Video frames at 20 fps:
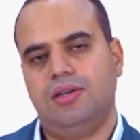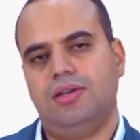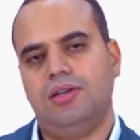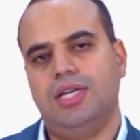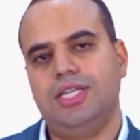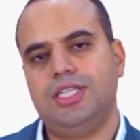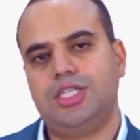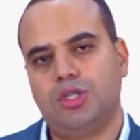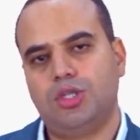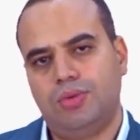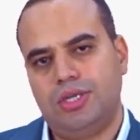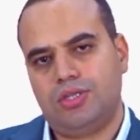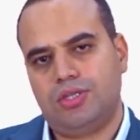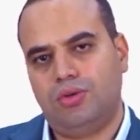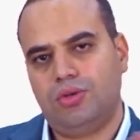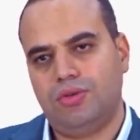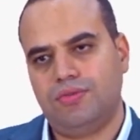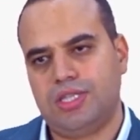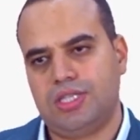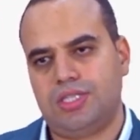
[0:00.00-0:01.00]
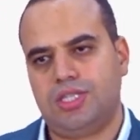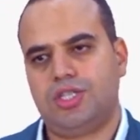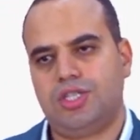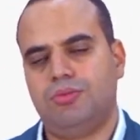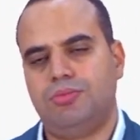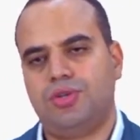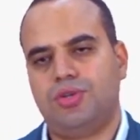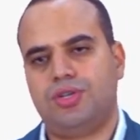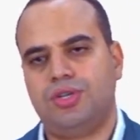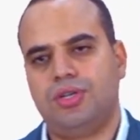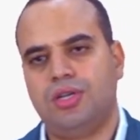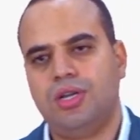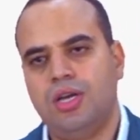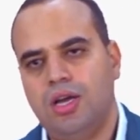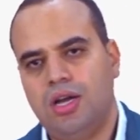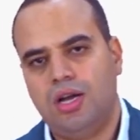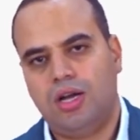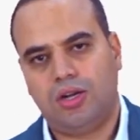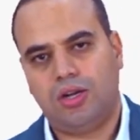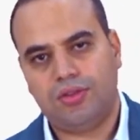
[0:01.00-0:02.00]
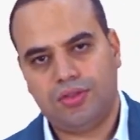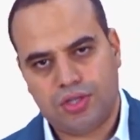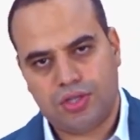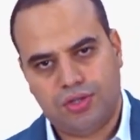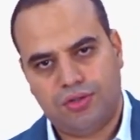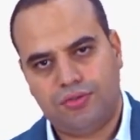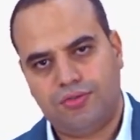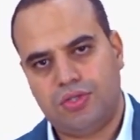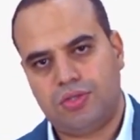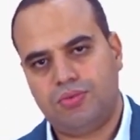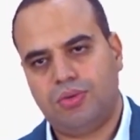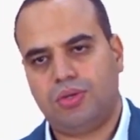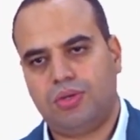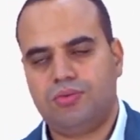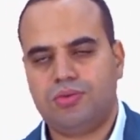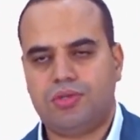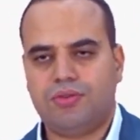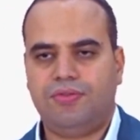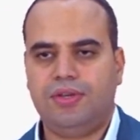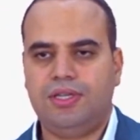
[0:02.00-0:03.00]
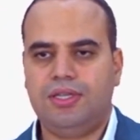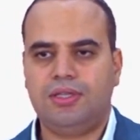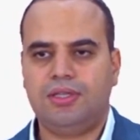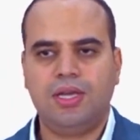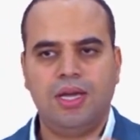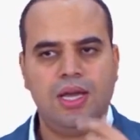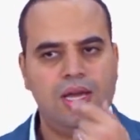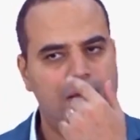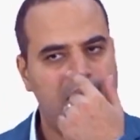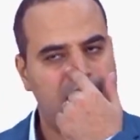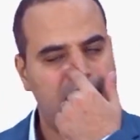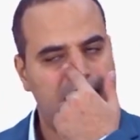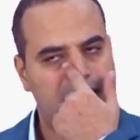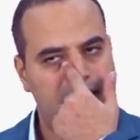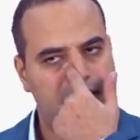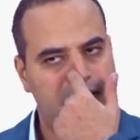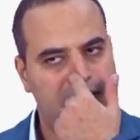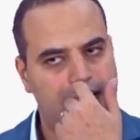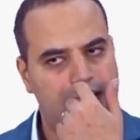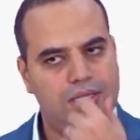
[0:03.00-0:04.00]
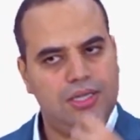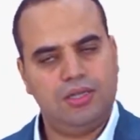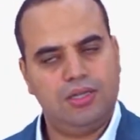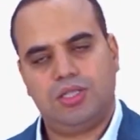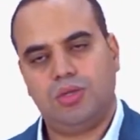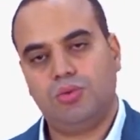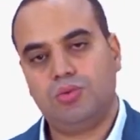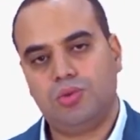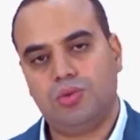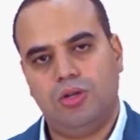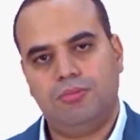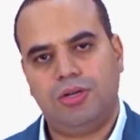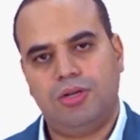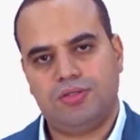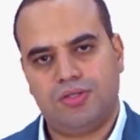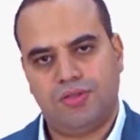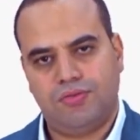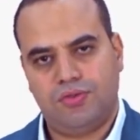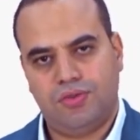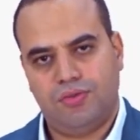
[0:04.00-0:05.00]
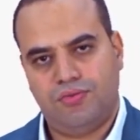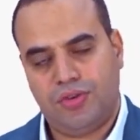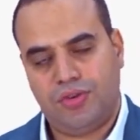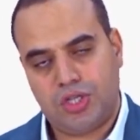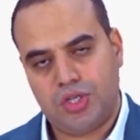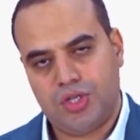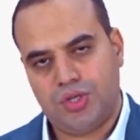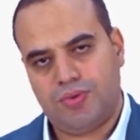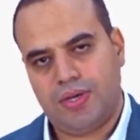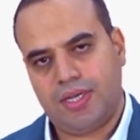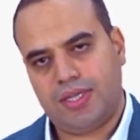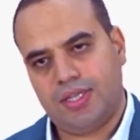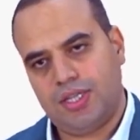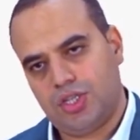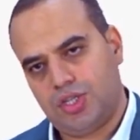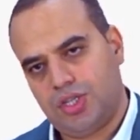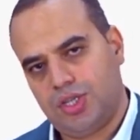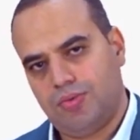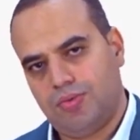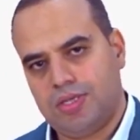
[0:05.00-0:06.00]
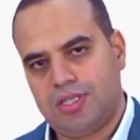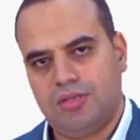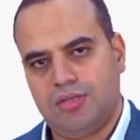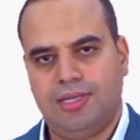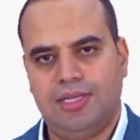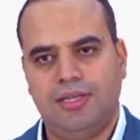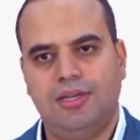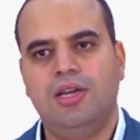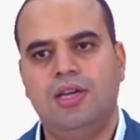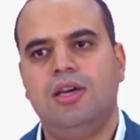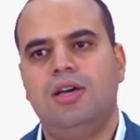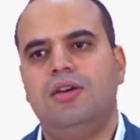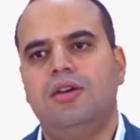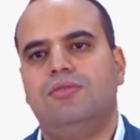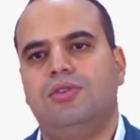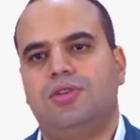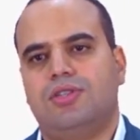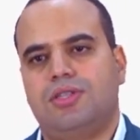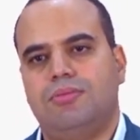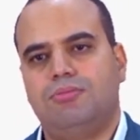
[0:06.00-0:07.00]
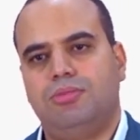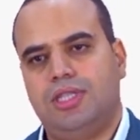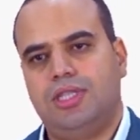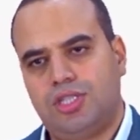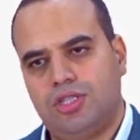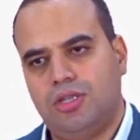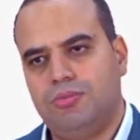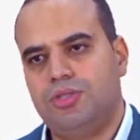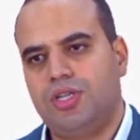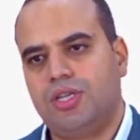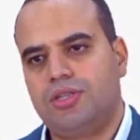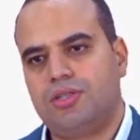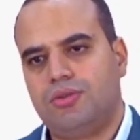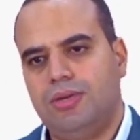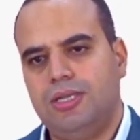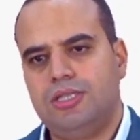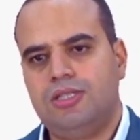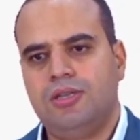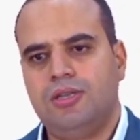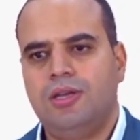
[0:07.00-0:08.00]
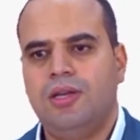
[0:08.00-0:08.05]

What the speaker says: integrate all of this distribution along the surface, we're going to find the total amount of friction drag that is generated by, for example, this object, right?